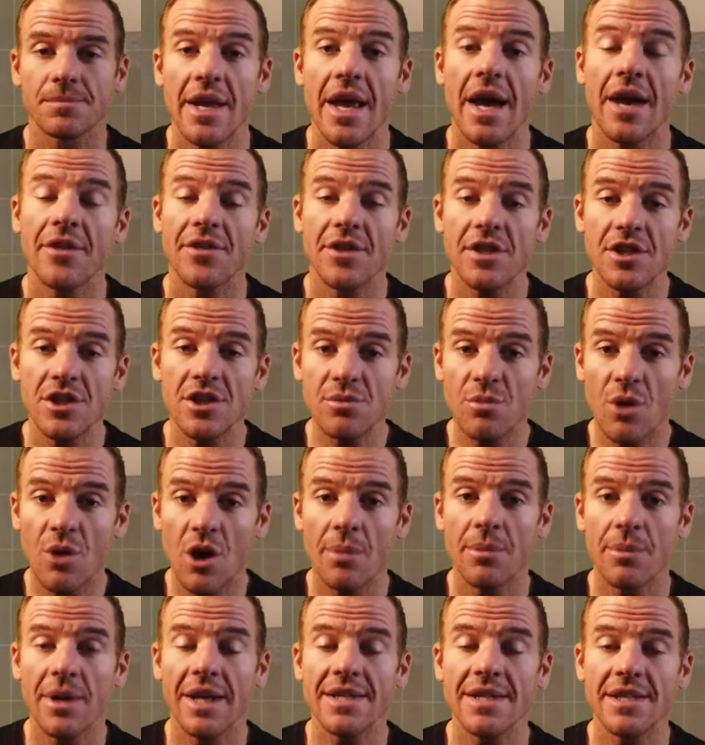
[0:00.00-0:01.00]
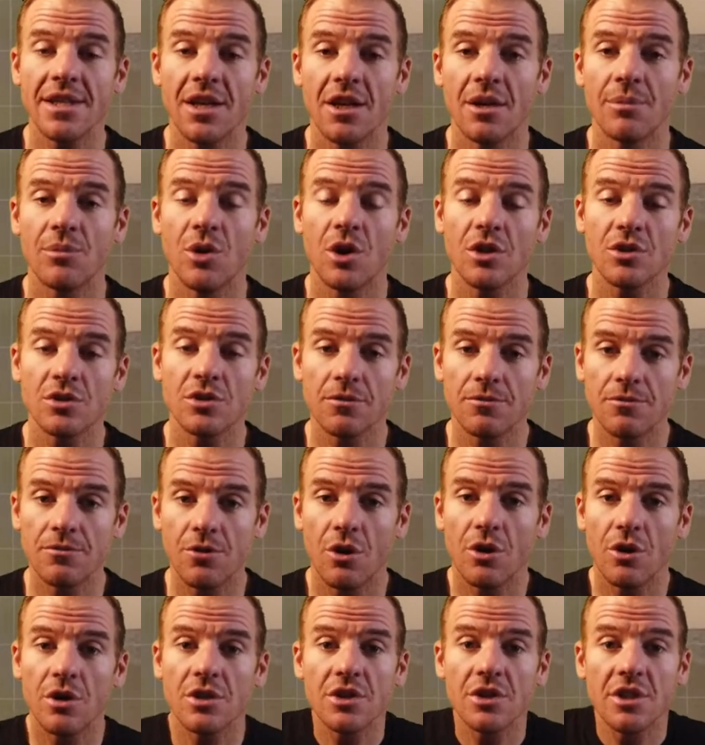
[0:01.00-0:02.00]
Now at this moment, I tell him not to
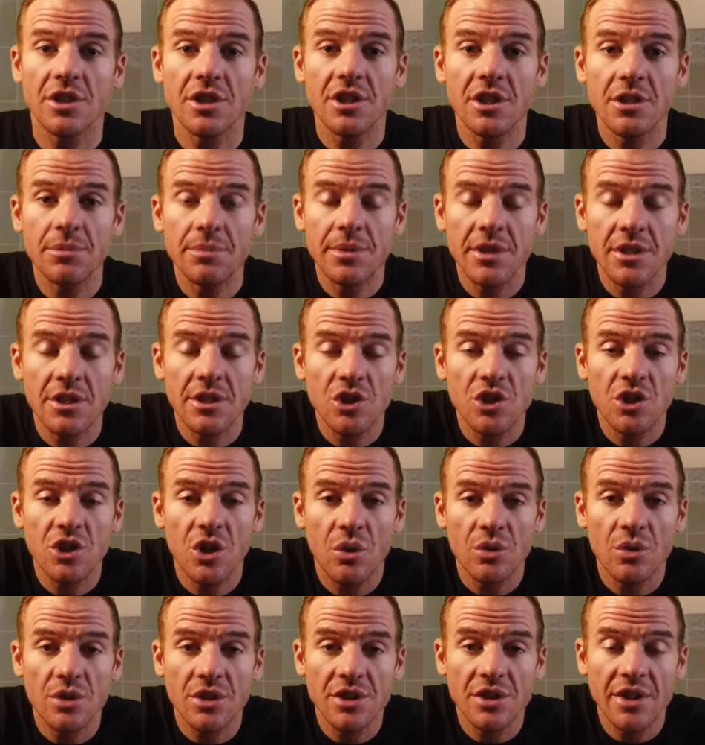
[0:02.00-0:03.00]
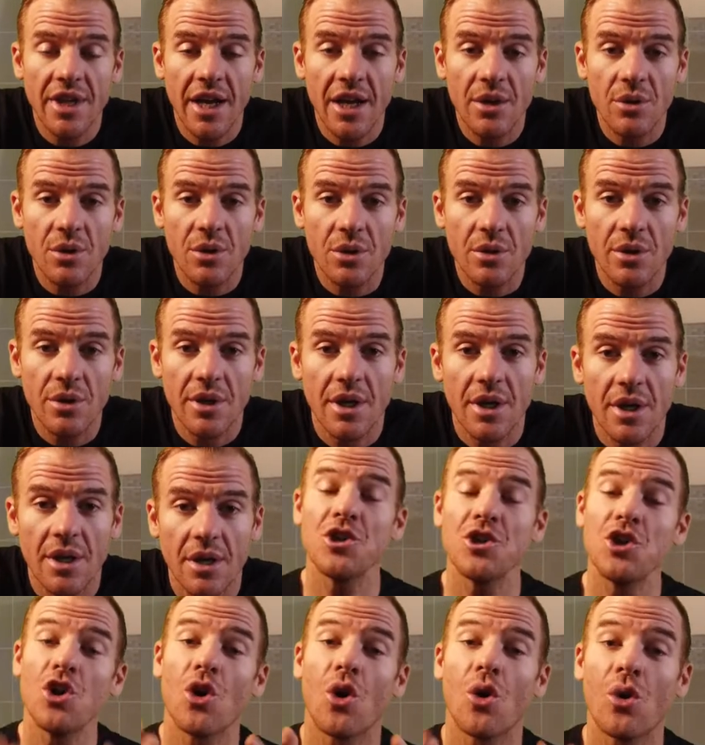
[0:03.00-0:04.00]
focus on keeping his shoulders narrow.
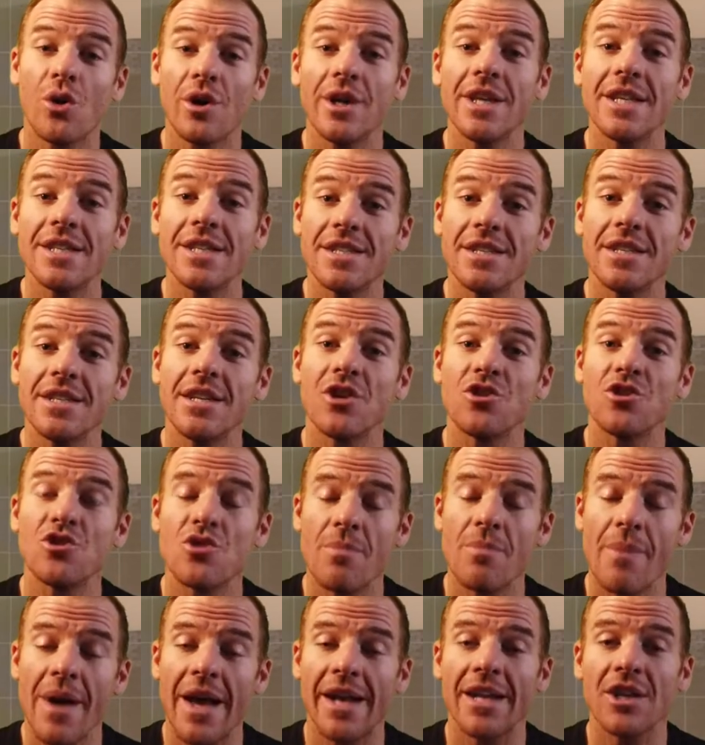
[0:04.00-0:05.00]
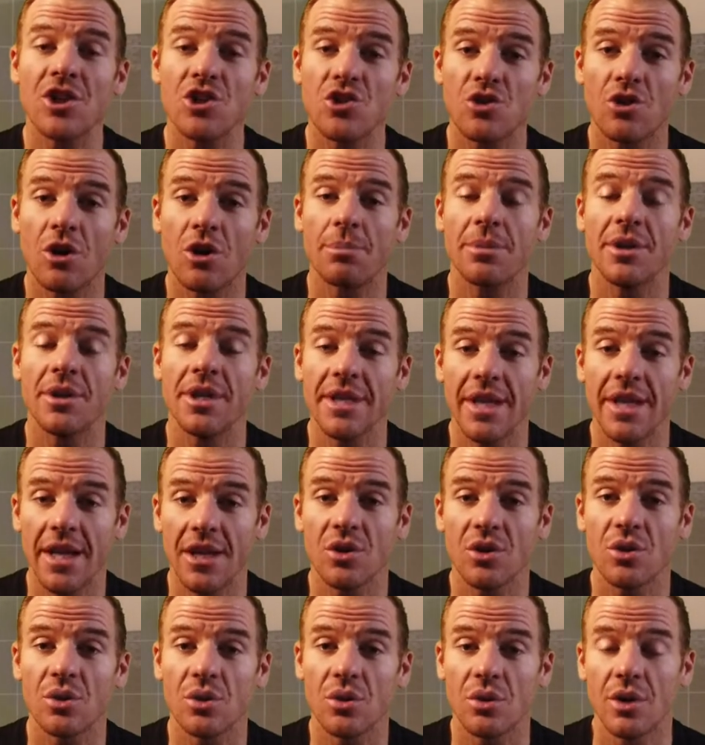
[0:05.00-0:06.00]
And you already see a dramatic drop in the
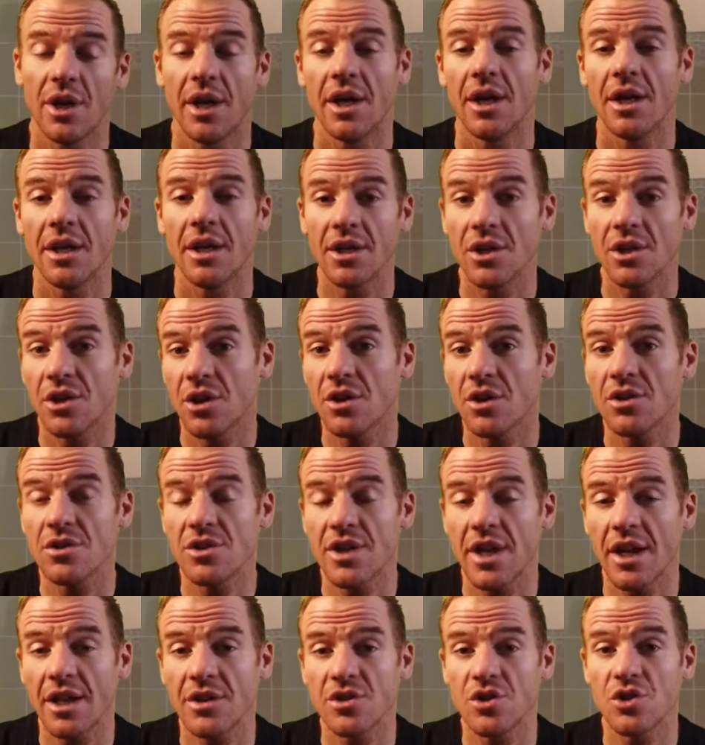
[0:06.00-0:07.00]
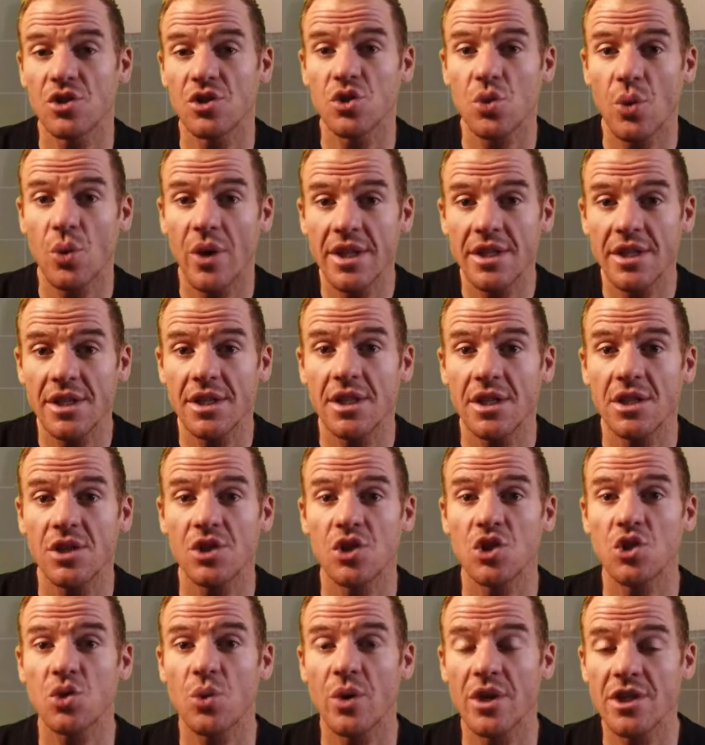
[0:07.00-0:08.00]
angle. It goes down to 20
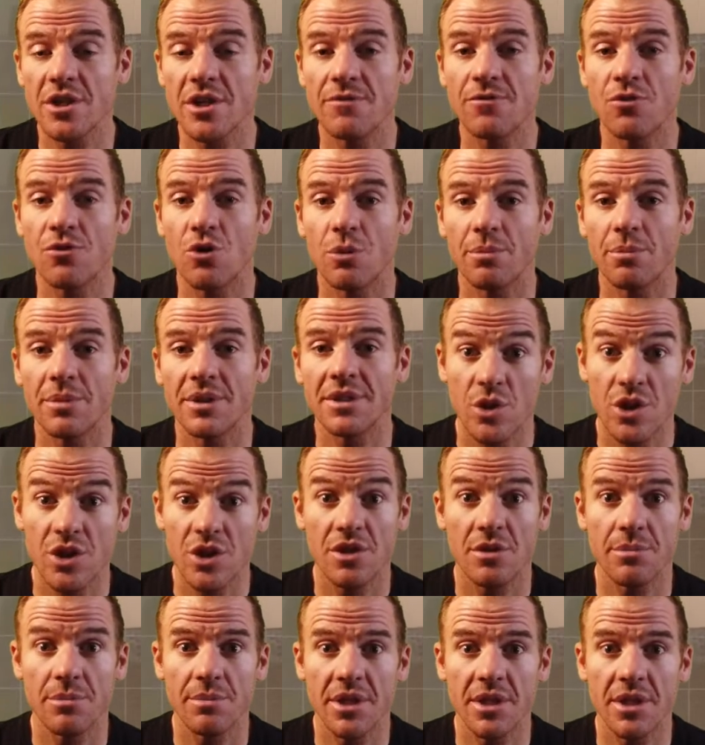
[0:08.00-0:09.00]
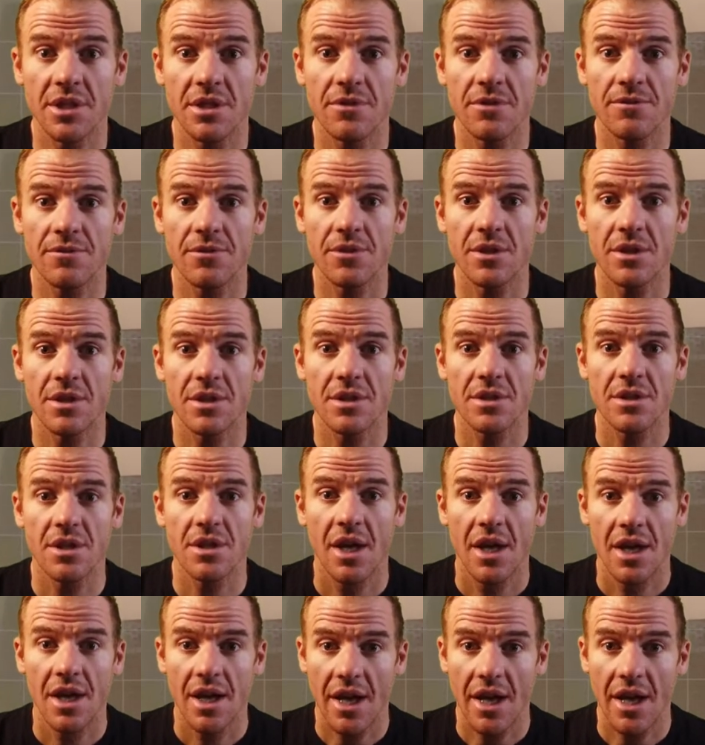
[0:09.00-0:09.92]
to 24, which is a big difference.